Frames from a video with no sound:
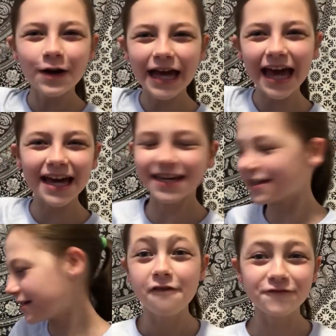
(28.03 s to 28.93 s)

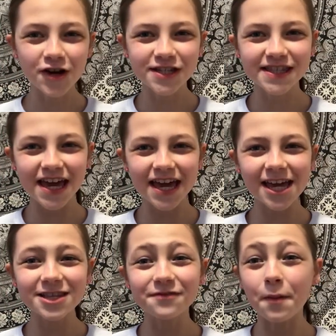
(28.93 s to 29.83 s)
Okay, first
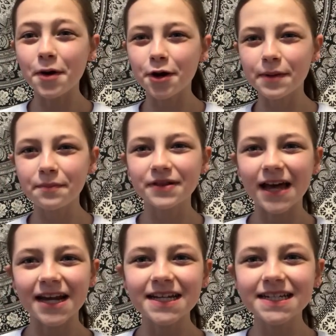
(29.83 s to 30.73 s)
thing is from Urban
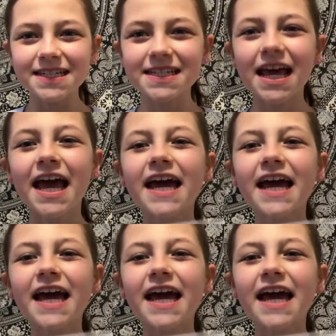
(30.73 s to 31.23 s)
Planet.